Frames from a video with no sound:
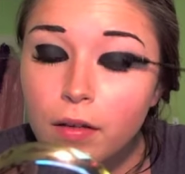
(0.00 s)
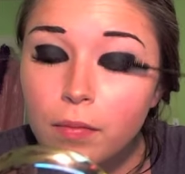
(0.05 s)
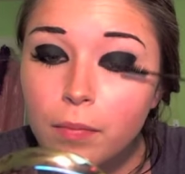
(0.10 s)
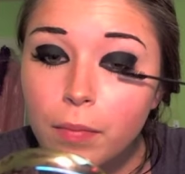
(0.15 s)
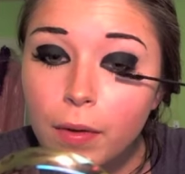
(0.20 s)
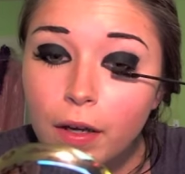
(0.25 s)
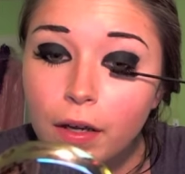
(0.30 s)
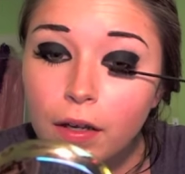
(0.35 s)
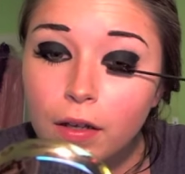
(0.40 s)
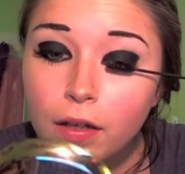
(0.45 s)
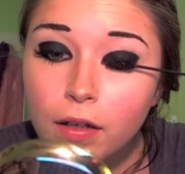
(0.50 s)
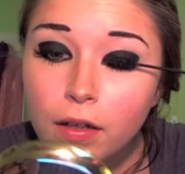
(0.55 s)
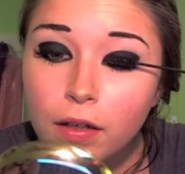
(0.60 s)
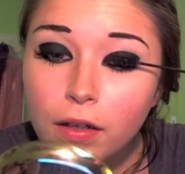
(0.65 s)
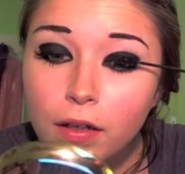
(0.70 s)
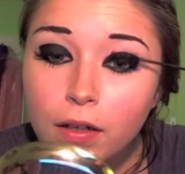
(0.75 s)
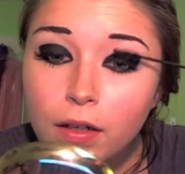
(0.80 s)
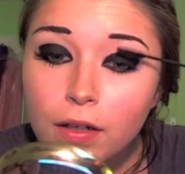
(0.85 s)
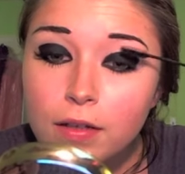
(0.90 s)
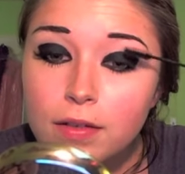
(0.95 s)
But
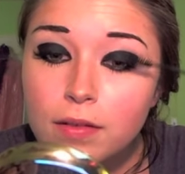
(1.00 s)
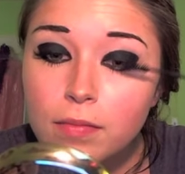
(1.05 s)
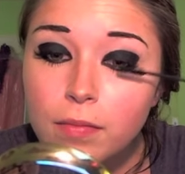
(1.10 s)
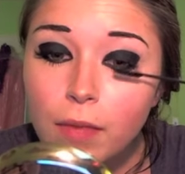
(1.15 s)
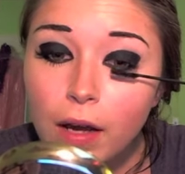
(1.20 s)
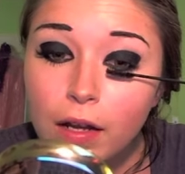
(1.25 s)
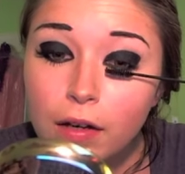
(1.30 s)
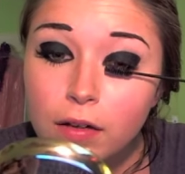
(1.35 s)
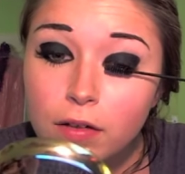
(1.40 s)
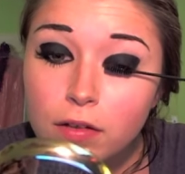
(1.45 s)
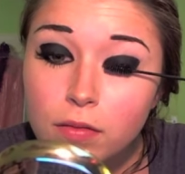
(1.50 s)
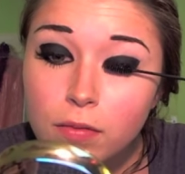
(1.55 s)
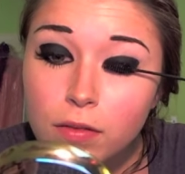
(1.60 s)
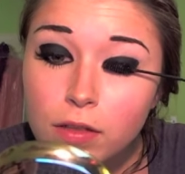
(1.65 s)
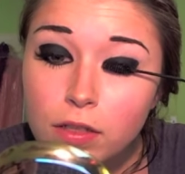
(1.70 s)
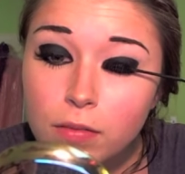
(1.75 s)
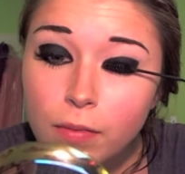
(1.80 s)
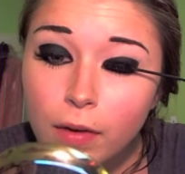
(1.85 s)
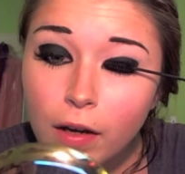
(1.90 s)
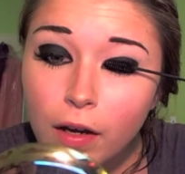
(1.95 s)
it doesn't matter so
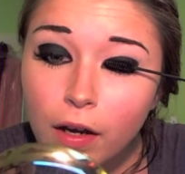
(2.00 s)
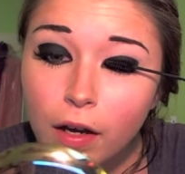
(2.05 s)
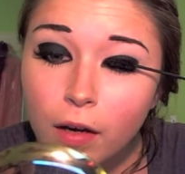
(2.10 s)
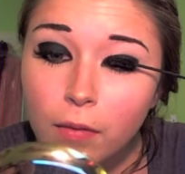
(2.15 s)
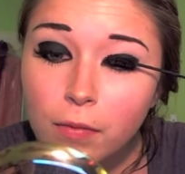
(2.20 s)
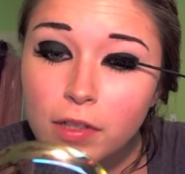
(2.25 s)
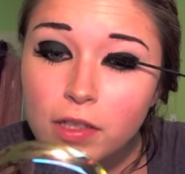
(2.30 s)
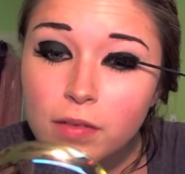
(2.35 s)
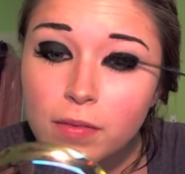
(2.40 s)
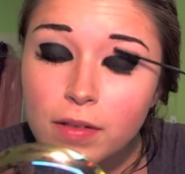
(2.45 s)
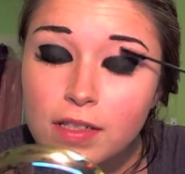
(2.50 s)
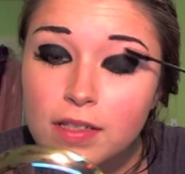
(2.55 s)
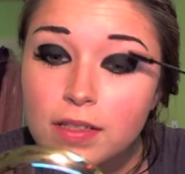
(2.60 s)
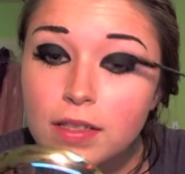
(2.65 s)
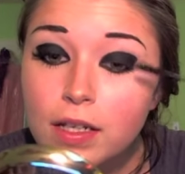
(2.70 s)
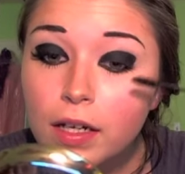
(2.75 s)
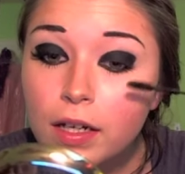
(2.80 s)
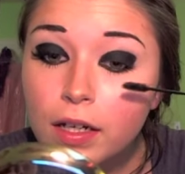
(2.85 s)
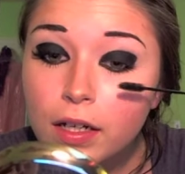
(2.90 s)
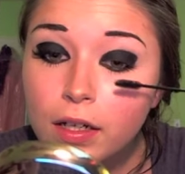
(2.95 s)
much about how much
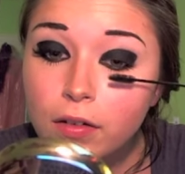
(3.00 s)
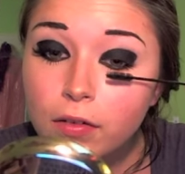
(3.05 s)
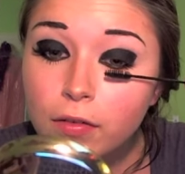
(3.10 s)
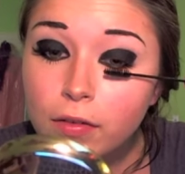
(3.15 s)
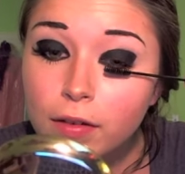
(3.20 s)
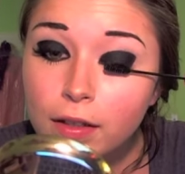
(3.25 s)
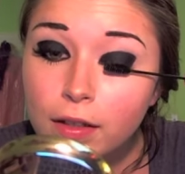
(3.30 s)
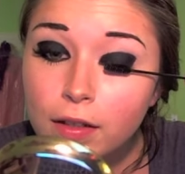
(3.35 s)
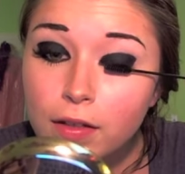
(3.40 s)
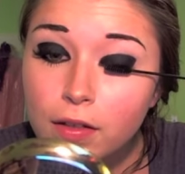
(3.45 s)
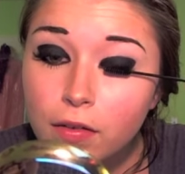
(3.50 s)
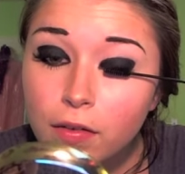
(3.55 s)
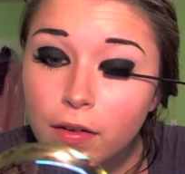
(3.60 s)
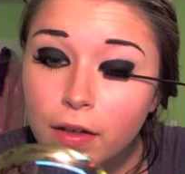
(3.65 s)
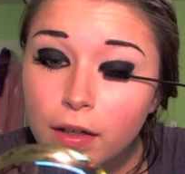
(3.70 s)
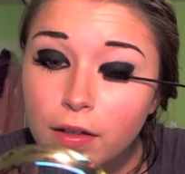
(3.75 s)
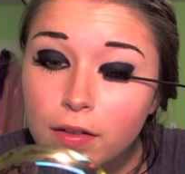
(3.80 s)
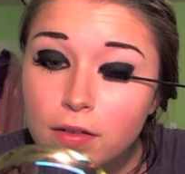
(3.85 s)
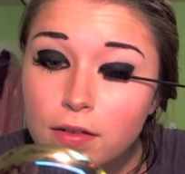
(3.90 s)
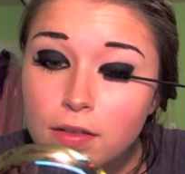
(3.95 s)
mascara you're really doing,